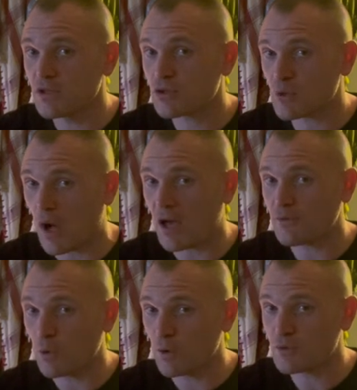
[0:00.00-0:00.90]

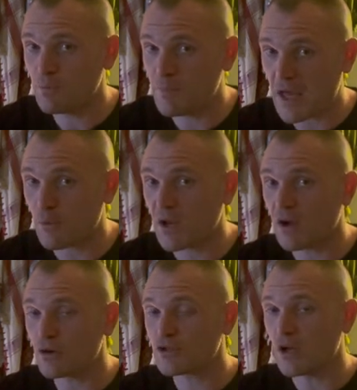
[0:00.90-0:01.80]
strive towards bettering
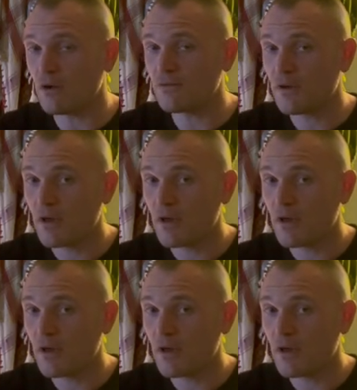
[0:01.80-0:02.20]
ourselves